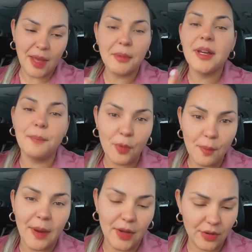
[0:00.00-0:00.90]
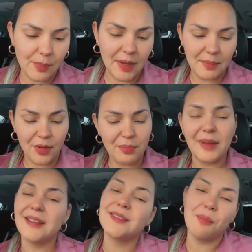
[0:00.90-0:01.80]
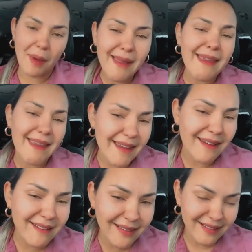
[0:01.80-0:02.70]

I'm gonna put mine on my mouth, but it's my hair.